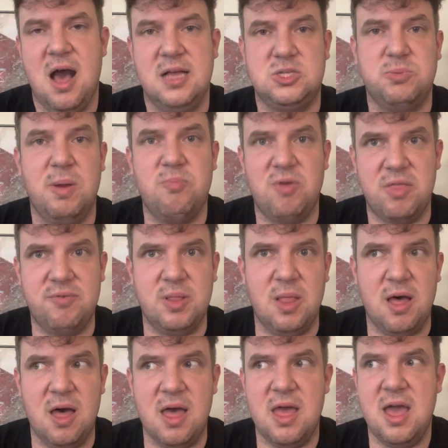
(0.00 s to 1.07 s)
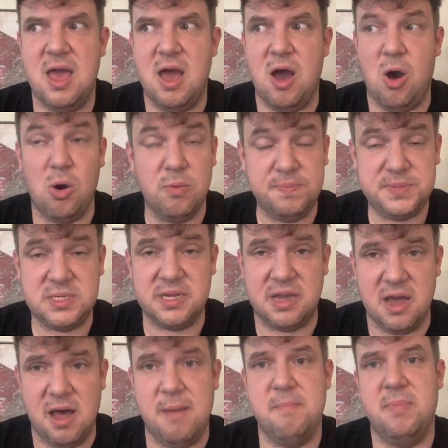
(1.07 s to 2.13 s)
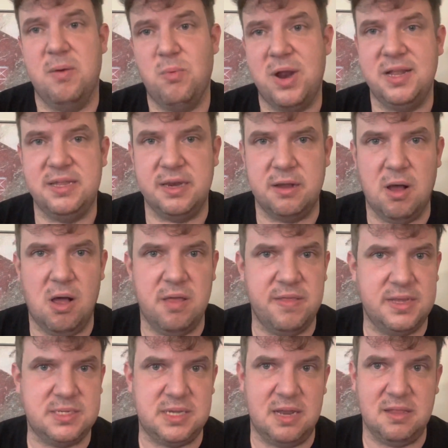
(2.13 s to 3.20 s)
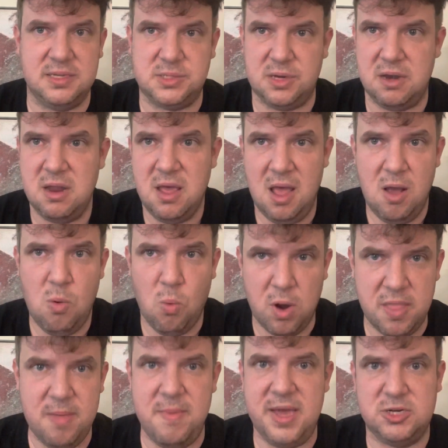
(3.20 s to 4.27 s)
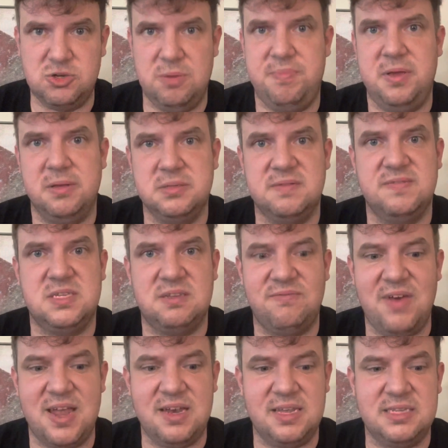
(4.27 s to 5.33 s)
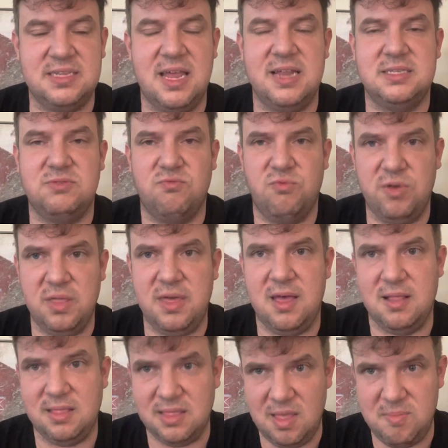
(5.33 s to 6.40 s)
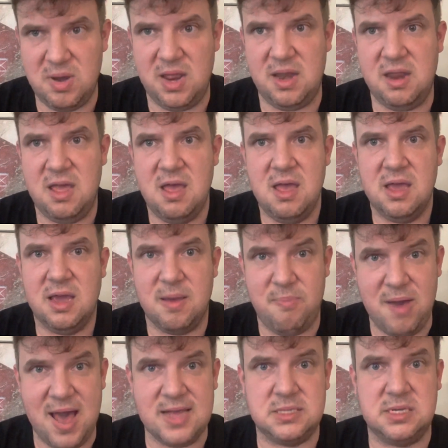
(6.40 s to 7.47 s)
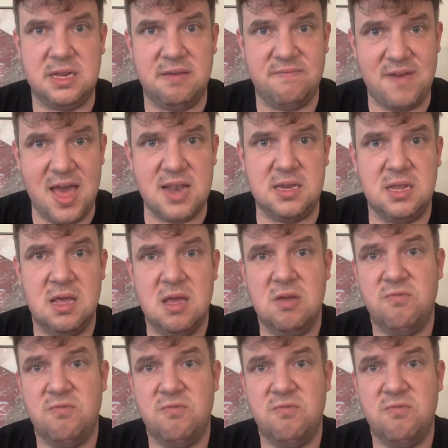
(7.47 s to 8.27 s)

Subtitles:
So my brother-in-law hopes to come, but when I did call, they said, listen, one of the major appeals of this event is that it's really a limited capacity event.